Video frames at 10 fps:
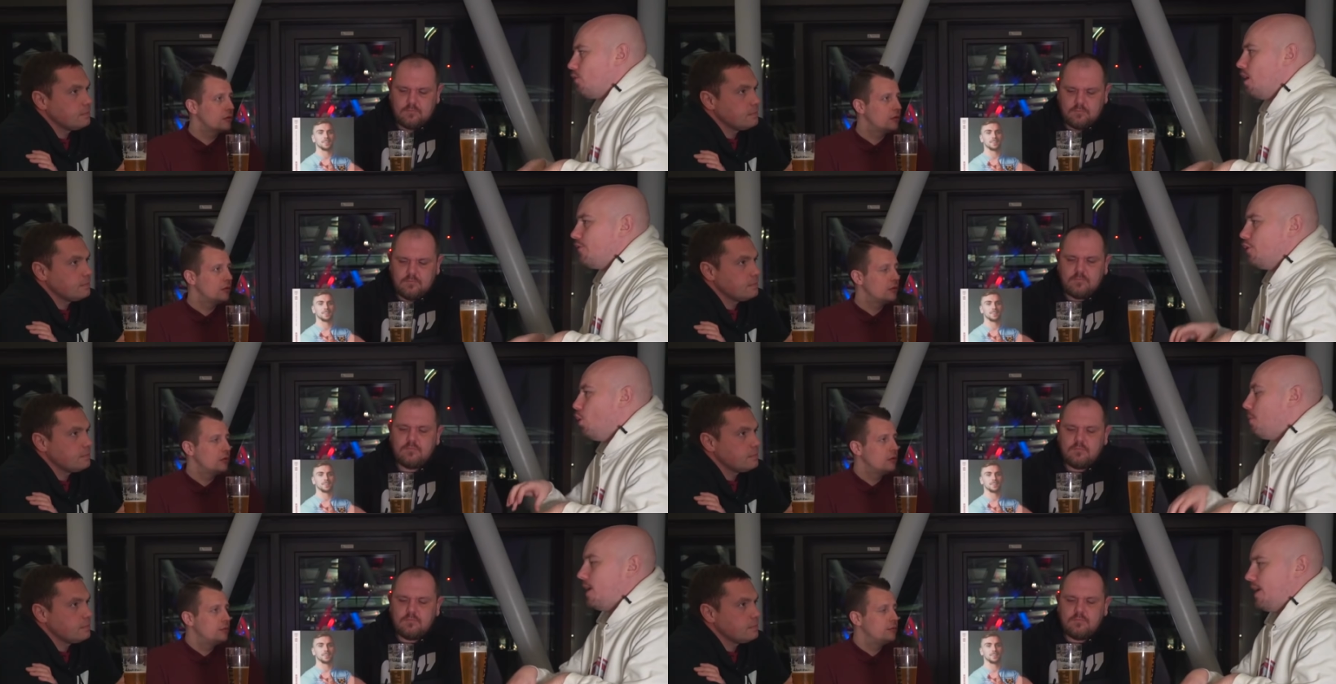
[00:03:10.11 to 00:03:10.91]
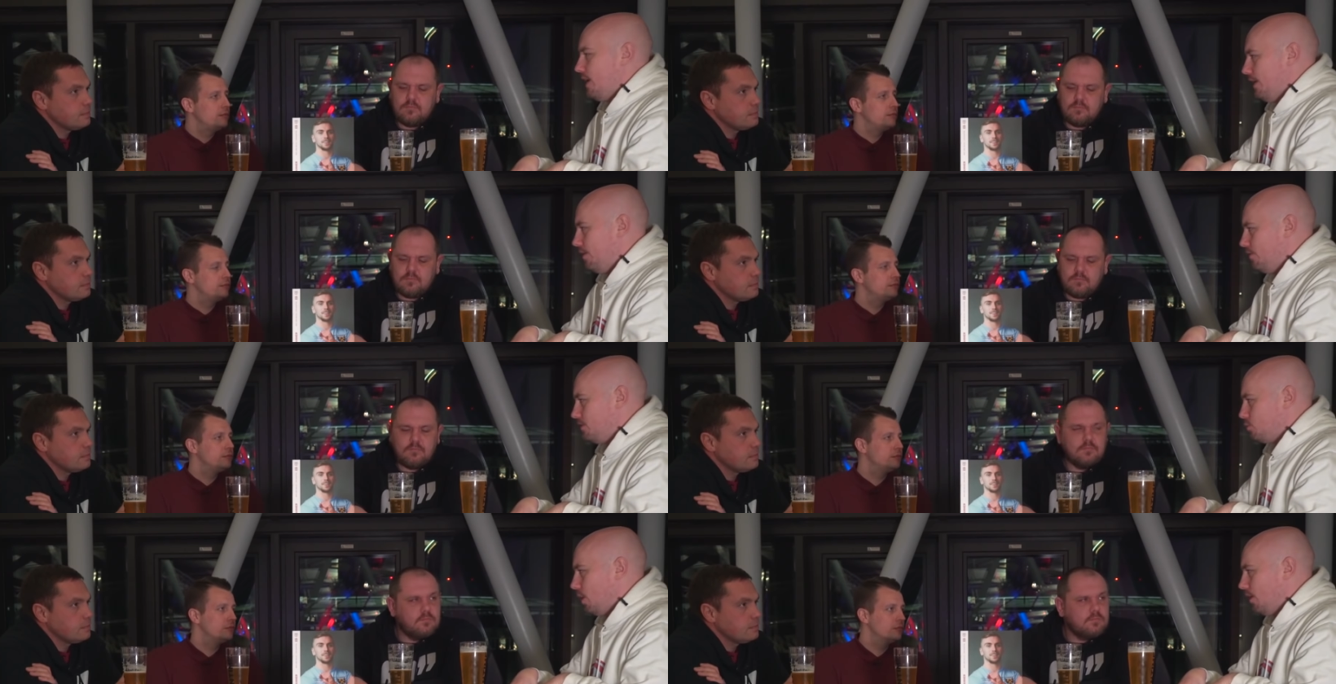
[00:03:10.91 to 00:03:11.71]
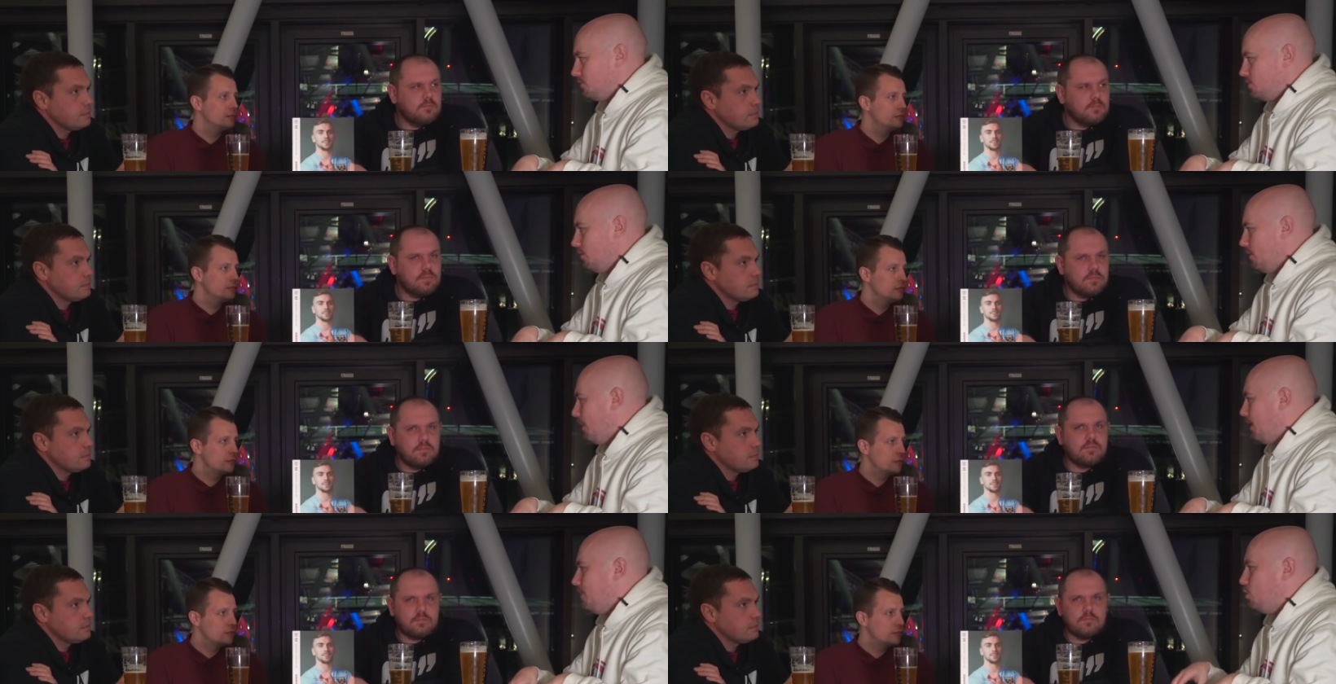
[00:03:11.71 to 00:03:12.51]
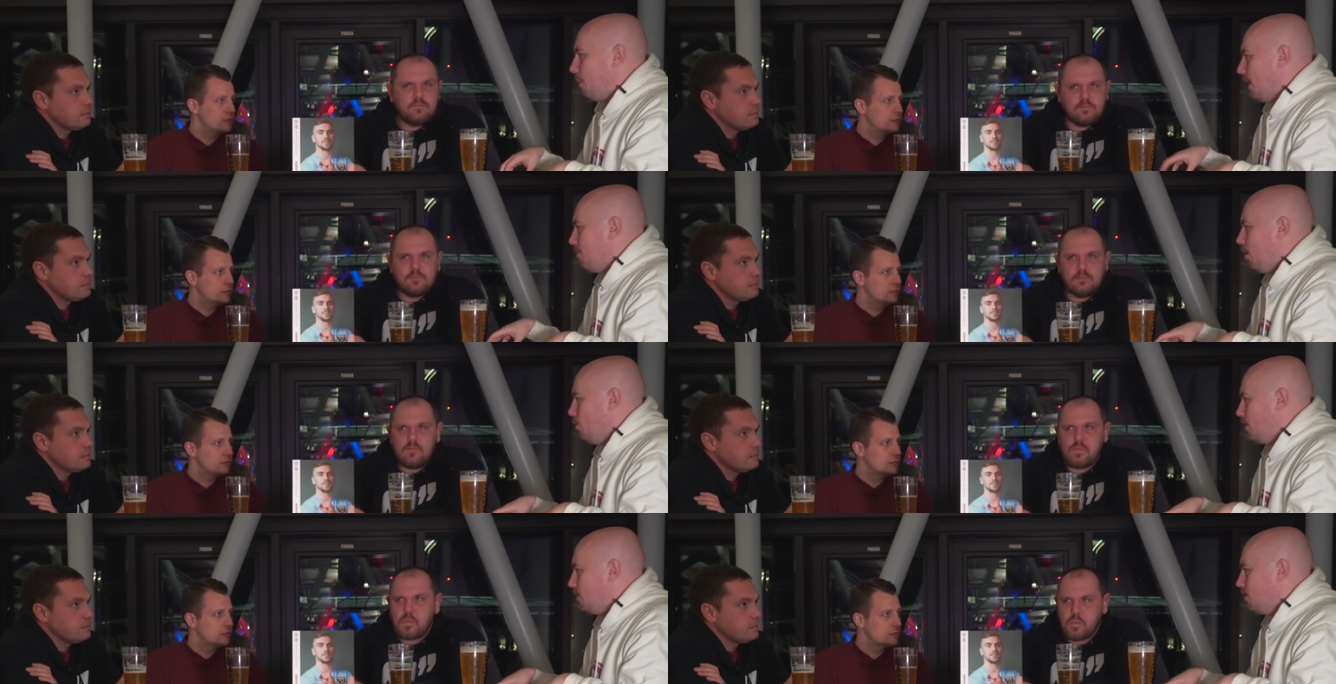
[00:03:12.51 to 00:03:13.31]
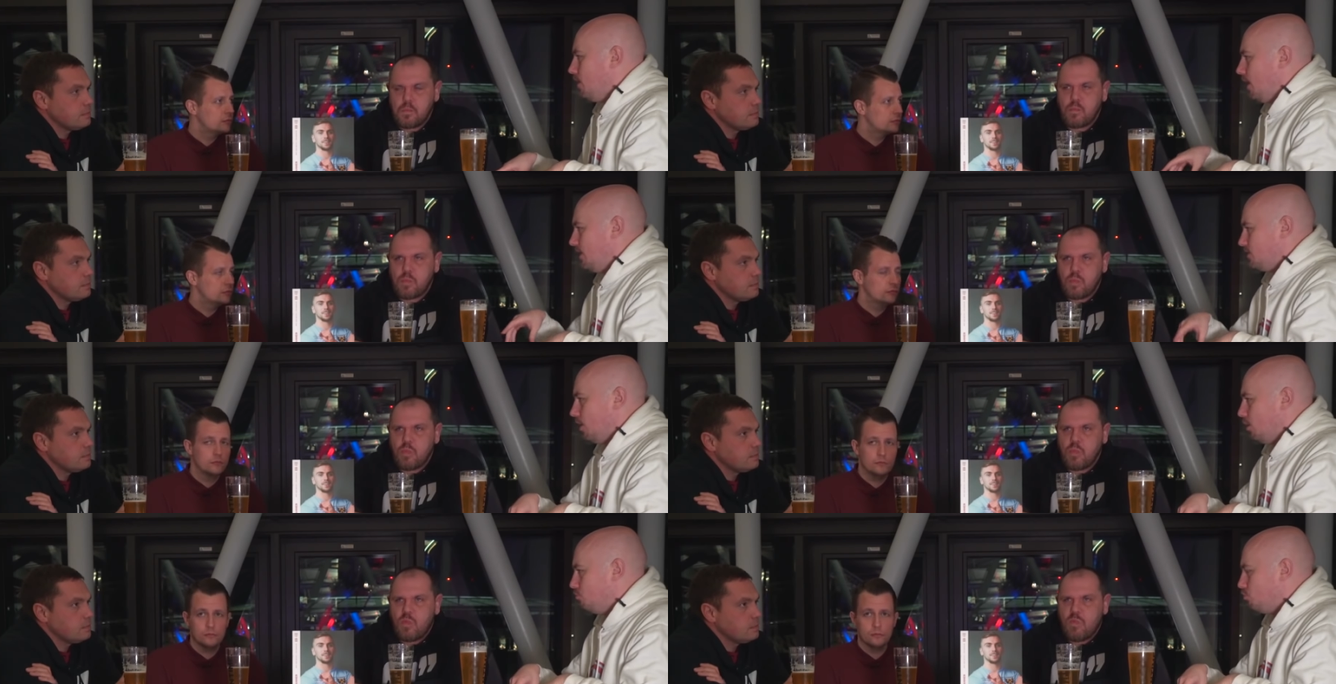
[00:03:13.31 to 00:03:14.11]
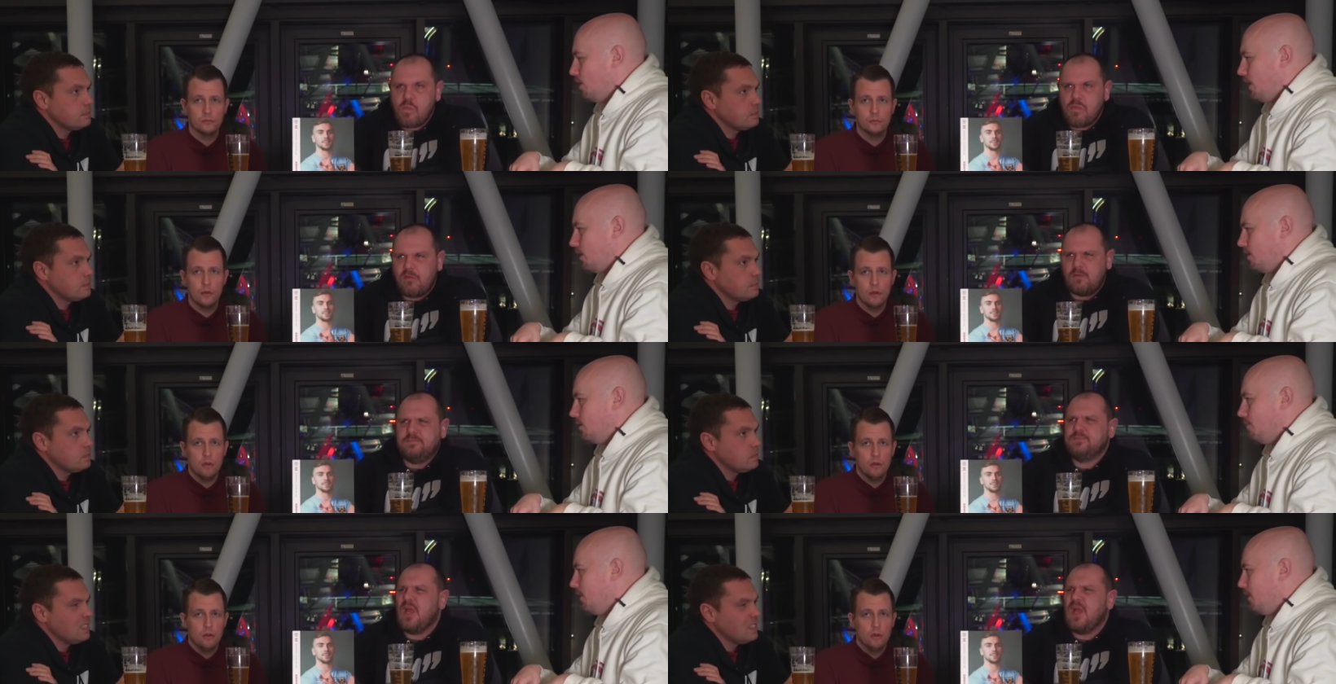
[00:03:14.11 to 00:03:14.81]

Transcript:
Speaker 1: rather not play Haller as one up top, but maybe you play Bowen as a lone striker.